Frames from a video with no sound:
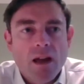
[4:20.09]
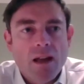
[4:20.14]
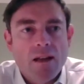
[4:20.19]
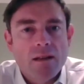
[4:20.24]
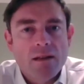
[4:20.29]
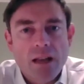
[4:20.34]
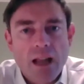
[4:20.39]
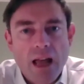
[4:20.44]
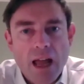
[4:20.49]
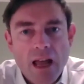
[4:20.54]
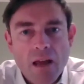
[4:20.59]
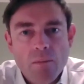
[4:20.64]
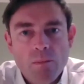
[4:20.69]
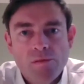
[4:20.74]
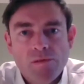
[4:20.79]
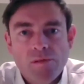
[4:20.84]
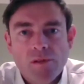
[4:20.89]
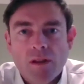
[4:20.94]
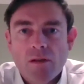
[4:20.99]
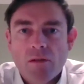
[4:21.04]
and
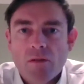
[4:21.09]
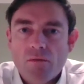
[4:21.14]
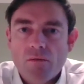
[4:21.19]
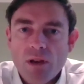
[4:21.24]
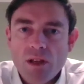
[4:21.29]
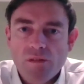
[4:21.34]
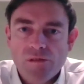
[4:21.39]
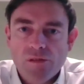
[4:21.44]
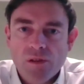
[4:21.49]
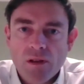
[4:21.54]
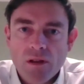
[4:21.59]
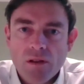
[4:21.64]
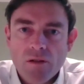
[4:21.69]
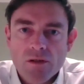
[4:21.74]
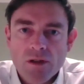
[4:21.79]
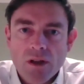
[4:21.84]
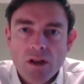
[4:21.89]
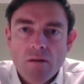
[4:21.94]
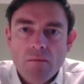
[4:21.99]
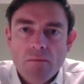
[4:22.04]
labs and
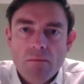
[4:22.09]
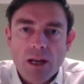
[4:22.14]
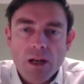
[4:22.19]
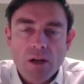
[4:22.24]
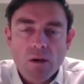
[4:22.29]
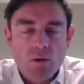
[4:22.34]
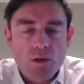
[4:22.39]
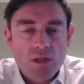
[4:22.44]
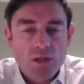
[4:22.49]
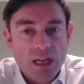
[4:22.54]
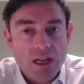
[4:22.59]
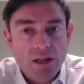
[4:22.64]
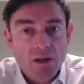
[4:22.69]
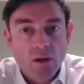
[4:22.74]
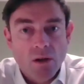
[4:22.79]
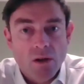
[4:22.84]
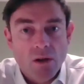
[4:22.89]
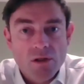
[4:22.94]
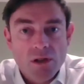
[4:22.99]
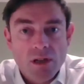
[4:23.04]
research, medical
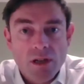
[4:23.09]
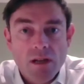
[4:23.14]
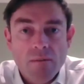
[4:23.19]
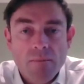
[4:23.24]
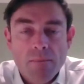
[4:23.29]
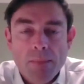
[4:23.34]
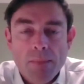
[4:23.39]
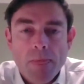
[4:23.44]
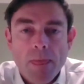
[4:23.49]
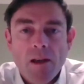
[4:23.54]
technology.